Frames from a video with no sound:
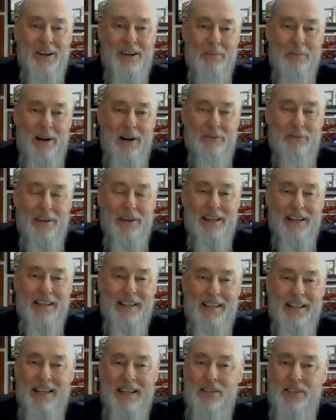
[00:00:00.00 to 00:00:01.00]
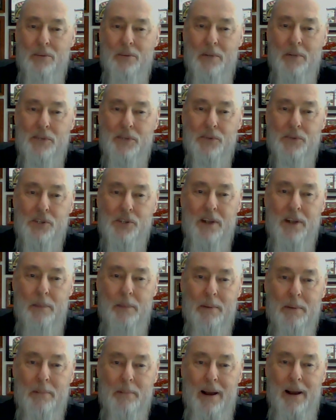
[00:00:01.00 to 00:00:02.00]
welcome, my friends. Thanks so much for
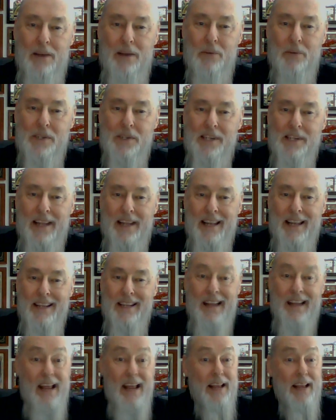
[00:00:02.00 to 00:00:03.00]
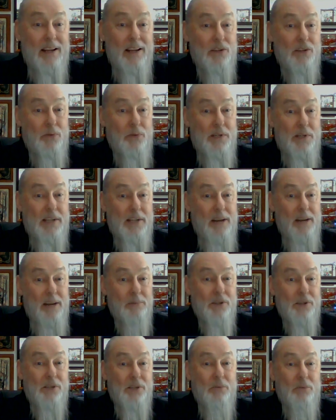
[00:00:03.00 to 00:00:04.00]
stopping by once again as we
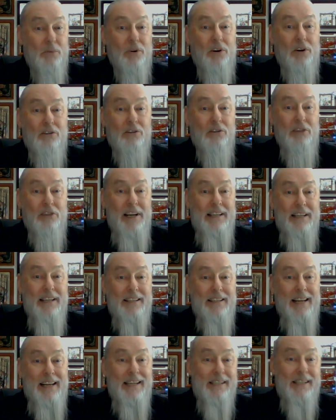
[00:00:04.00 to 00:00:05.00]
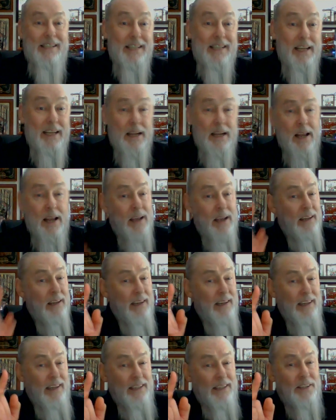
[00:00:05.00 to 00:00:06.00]
sample some more great tasting
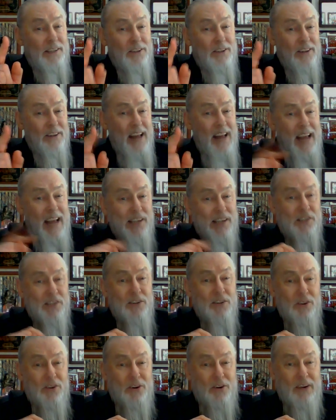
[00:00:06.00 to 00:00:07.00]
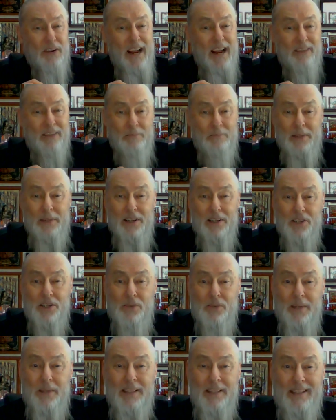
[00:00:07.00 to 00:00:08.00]
international craft
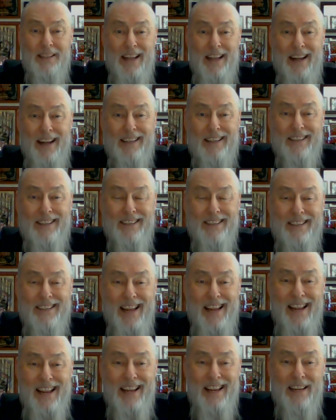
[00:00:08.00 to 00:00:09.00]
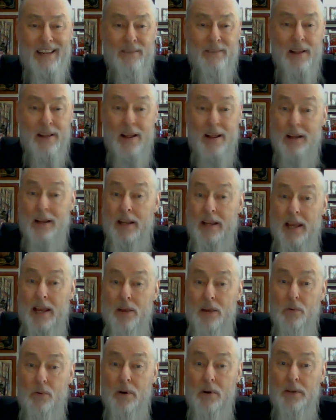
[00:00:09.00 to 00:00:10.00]
beers with Dr. Dave.
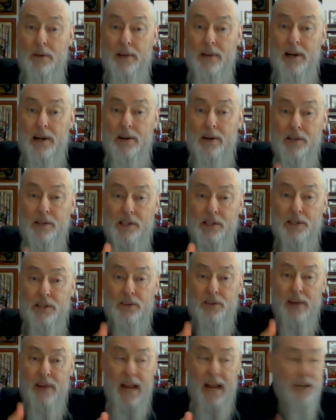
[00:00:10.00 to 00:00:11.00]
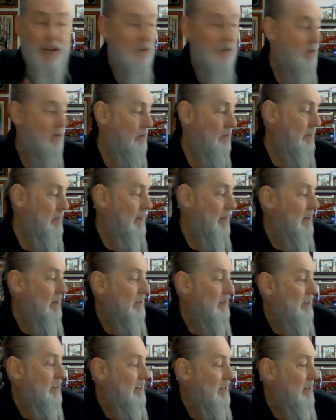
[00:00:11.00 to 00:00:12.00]
Key word there is international,
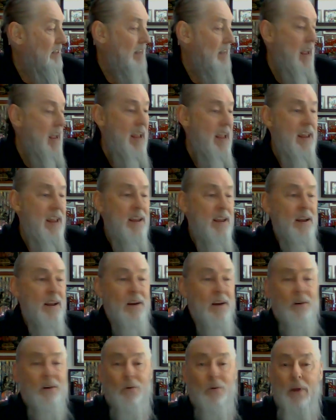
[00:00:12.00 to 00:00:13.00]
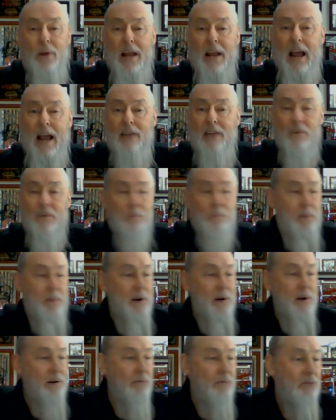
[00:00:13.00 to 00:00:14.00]
because today we have a
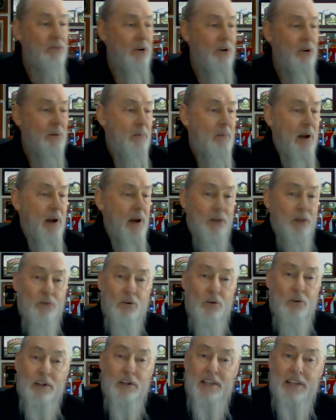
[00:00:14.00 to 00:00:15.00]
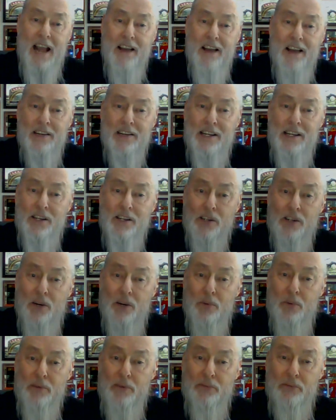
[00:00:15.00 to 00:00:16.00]
beer from, I wrote it down here so
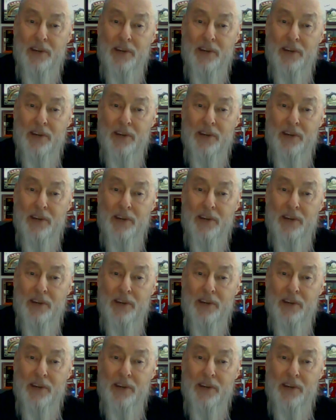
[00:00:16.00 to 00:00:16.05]
I wouldn't